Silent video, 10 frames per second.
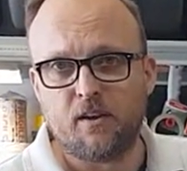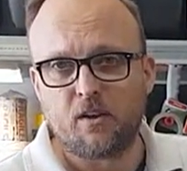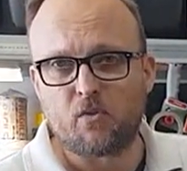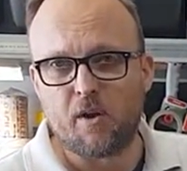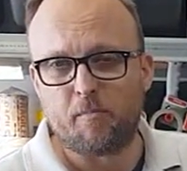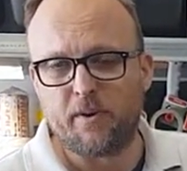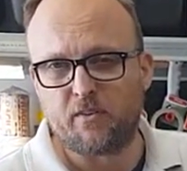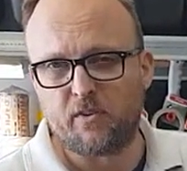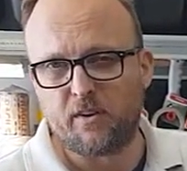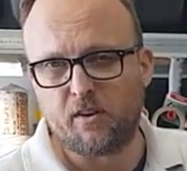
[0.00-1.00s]
ground
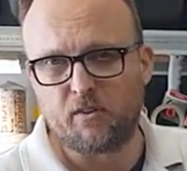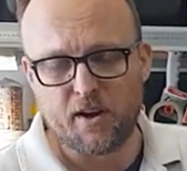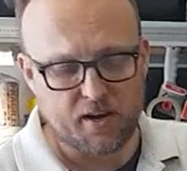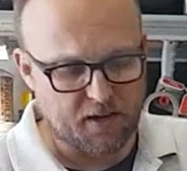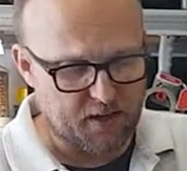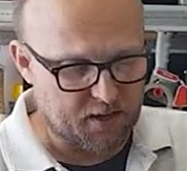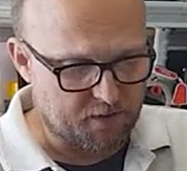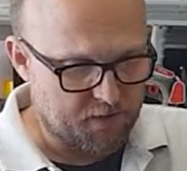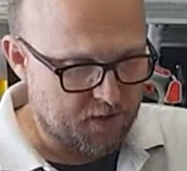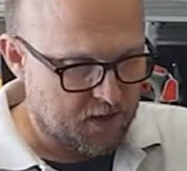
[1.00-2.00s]
penetrating radar gear.
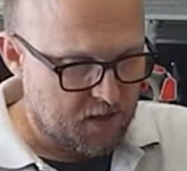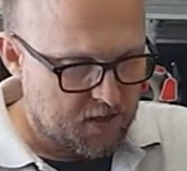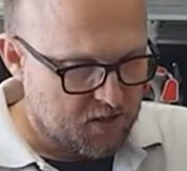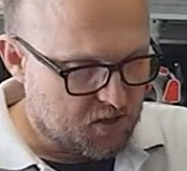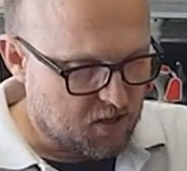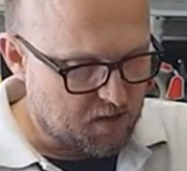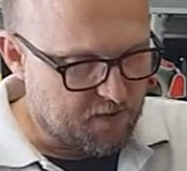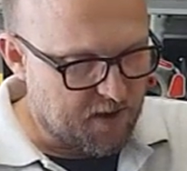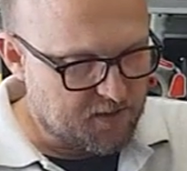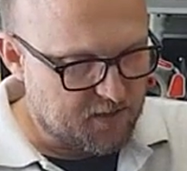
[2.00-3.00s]
So the
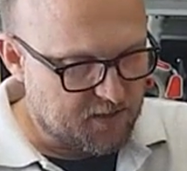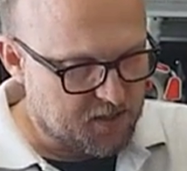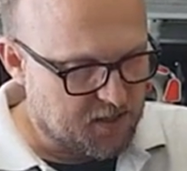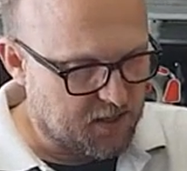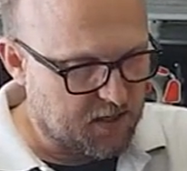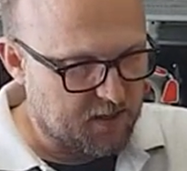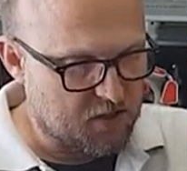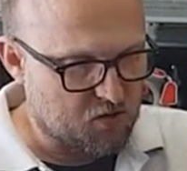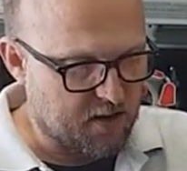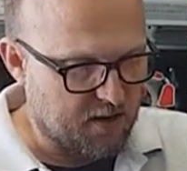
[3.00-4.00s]
advantage is here
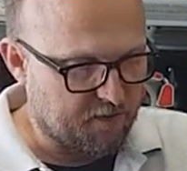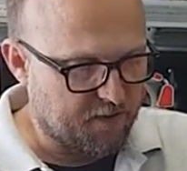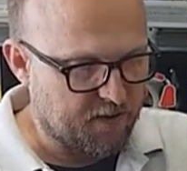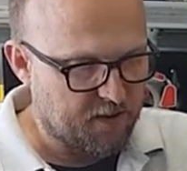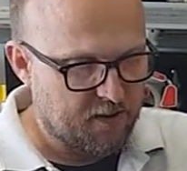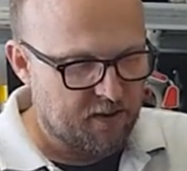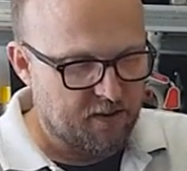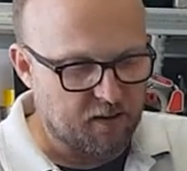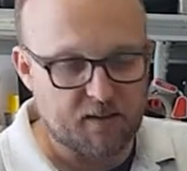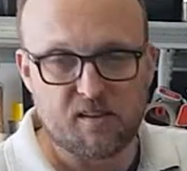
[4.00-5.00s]
that you have
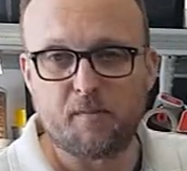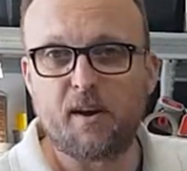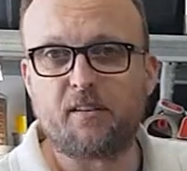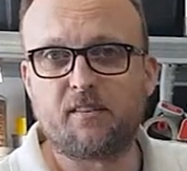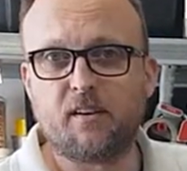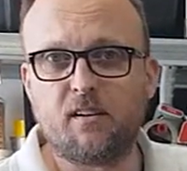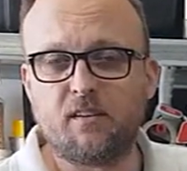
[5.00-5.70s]
a lithium-ion cell.